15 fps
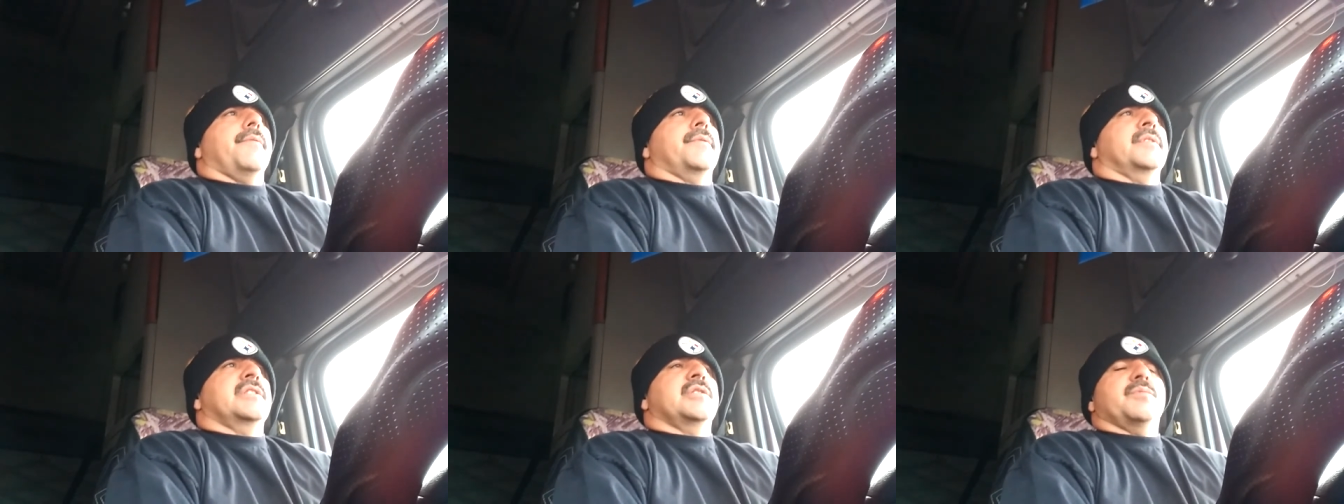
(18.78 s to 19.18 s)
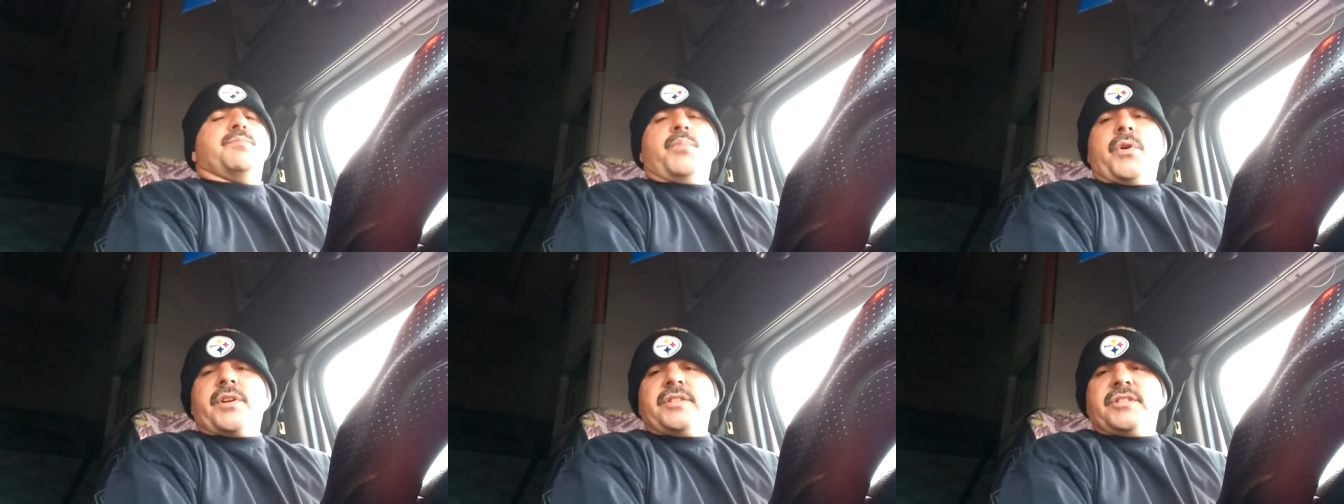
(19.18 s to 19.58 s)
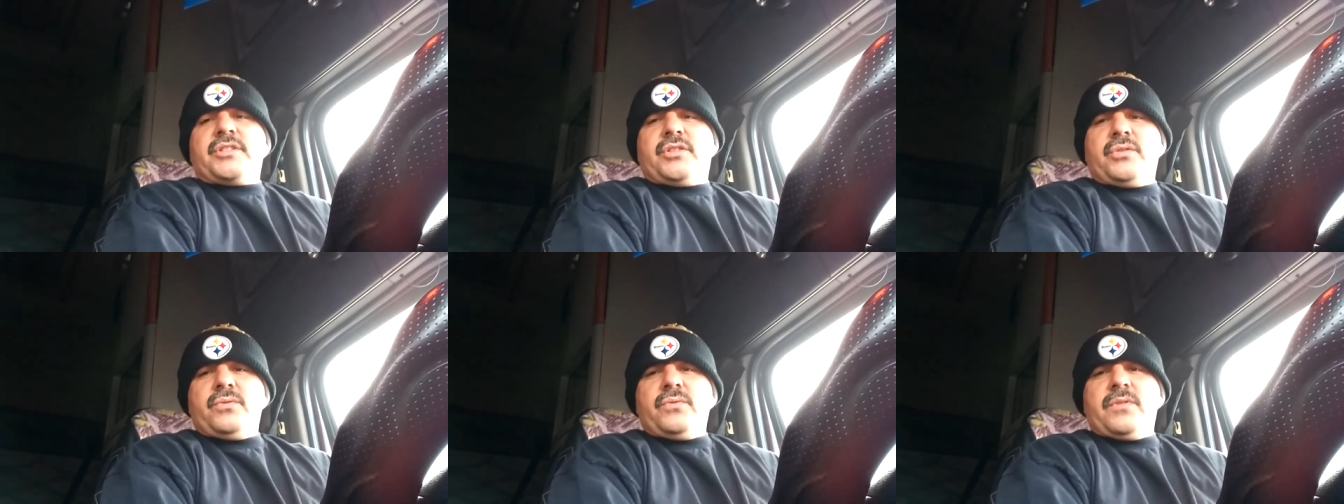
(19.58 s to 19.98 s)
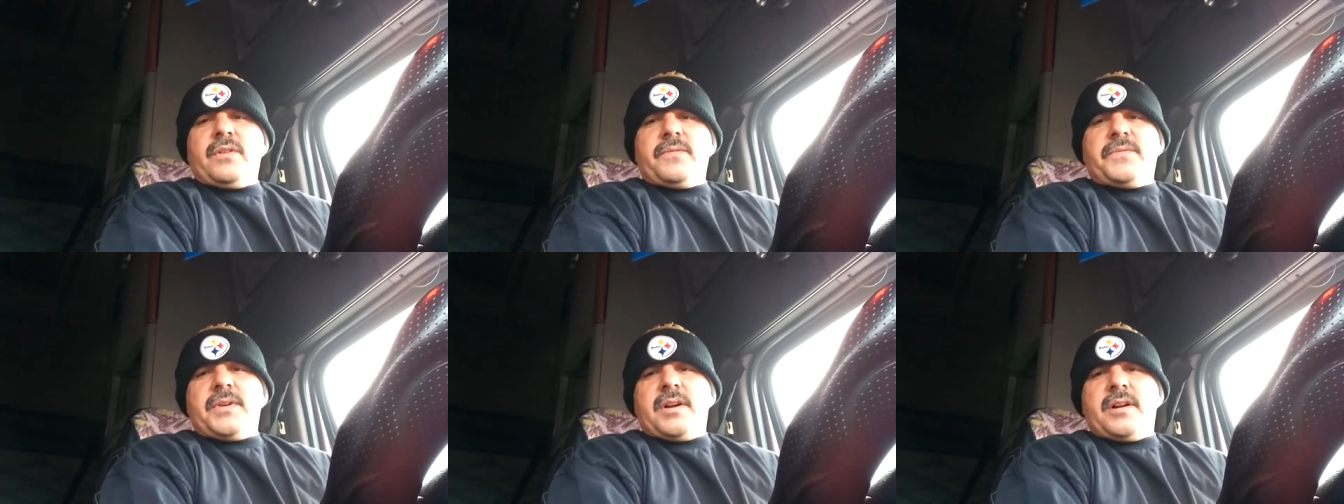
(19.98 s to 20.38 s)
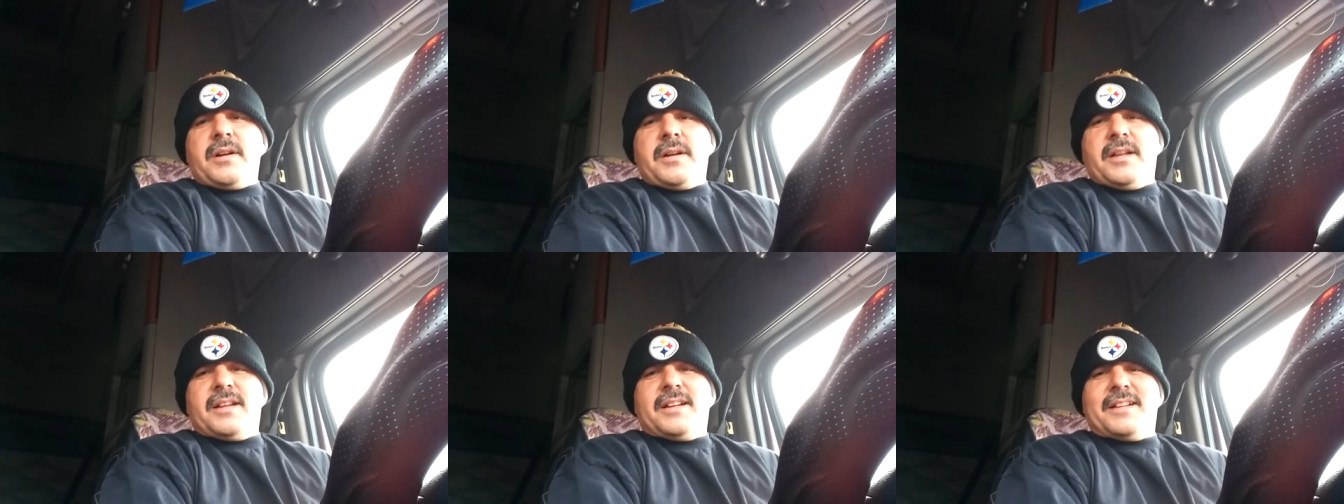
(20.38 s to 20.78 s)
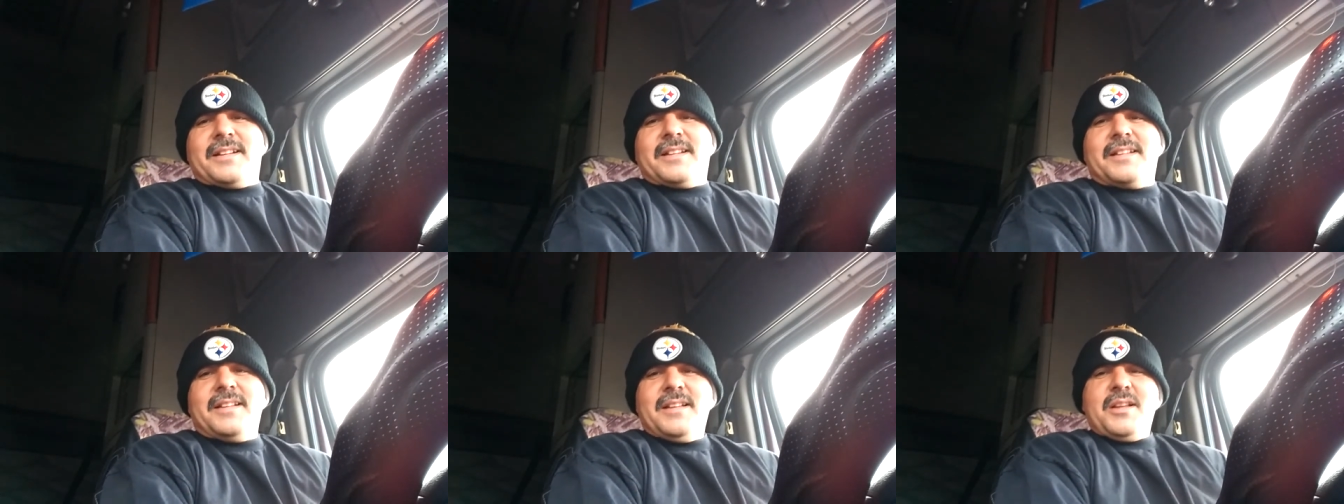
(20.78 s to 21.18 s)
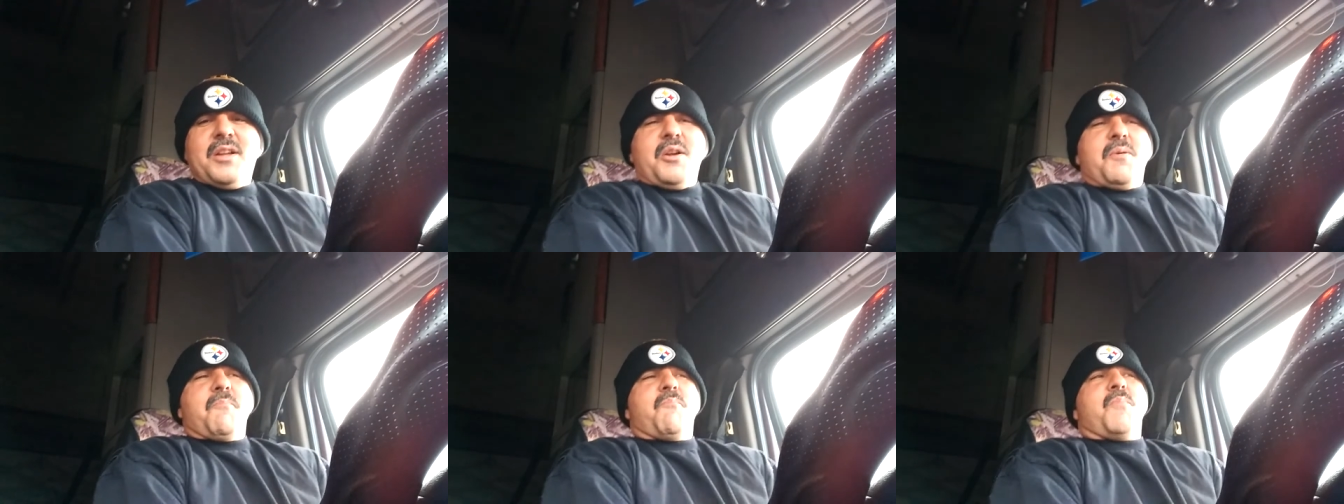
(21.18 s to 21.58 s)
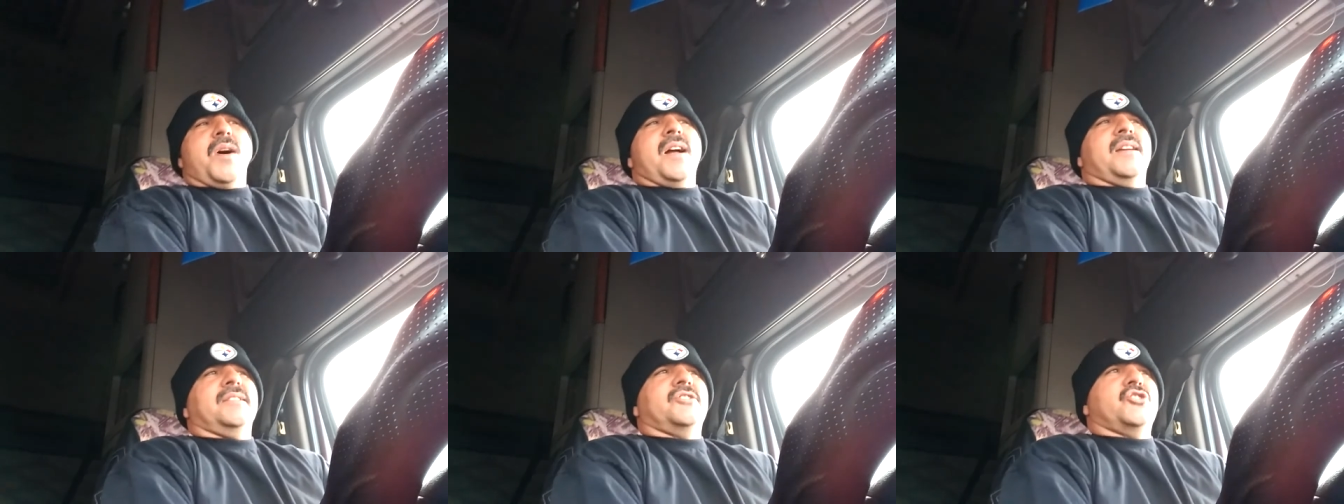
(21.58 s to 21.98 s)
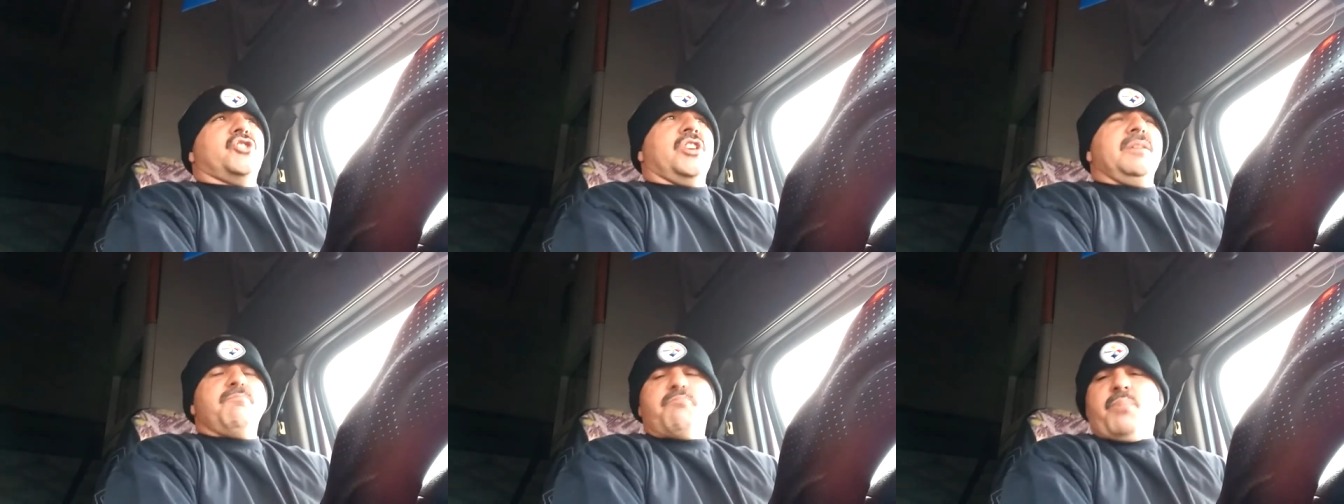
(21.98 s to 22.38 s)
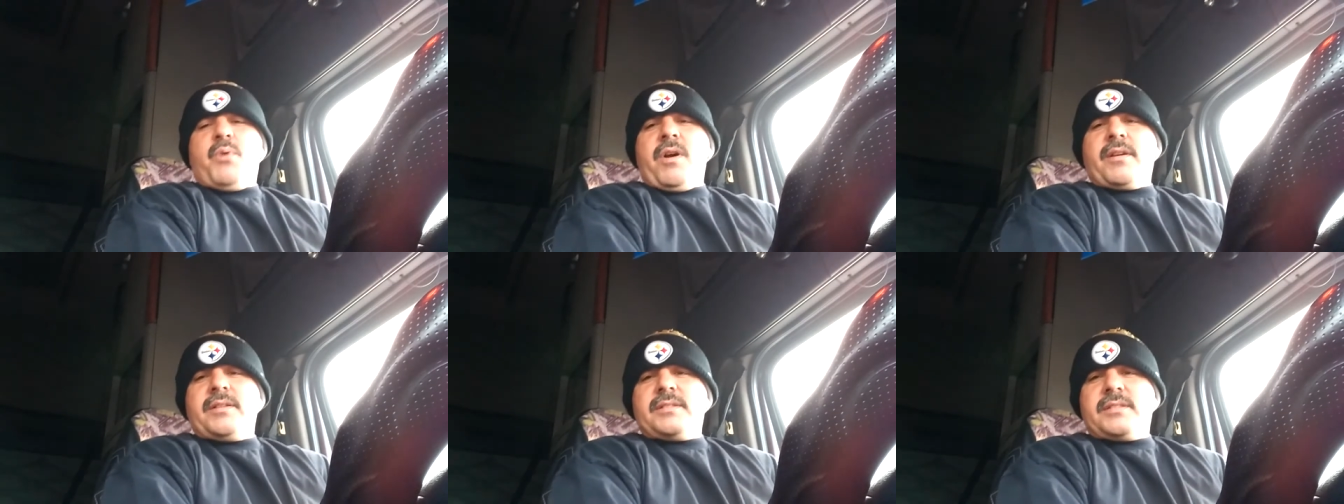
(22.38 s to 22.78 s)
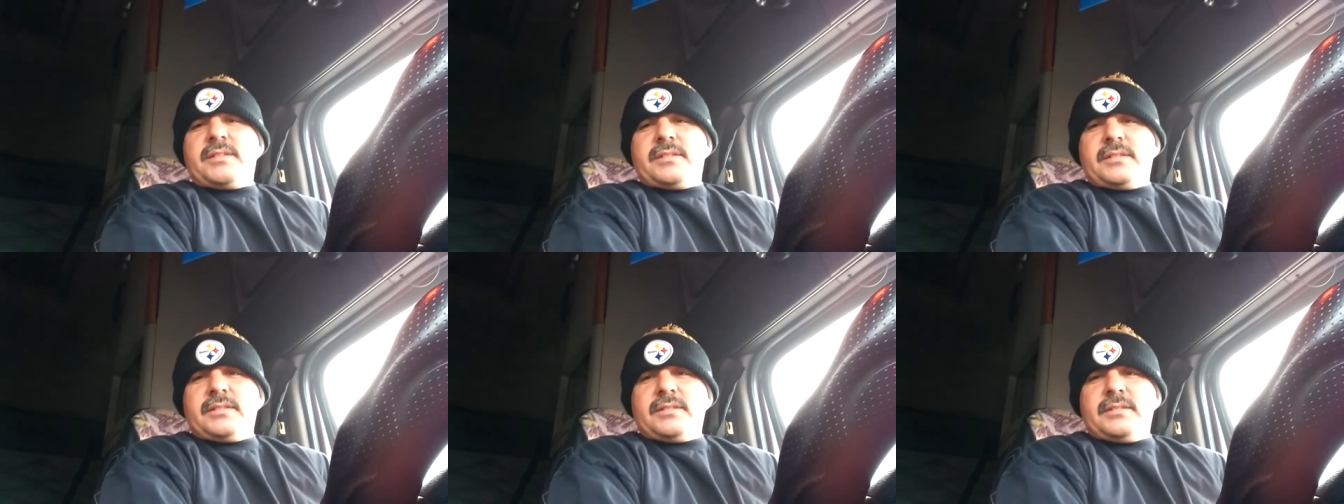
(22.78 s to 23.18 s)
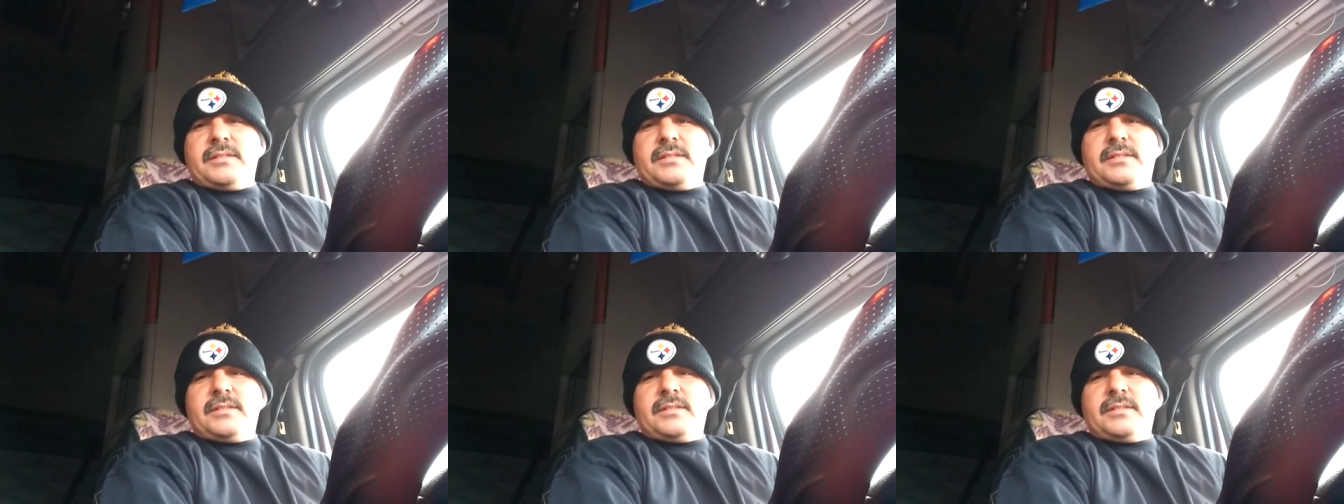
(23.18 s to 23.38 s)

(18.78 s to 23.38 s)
this is part two of buying cheap parts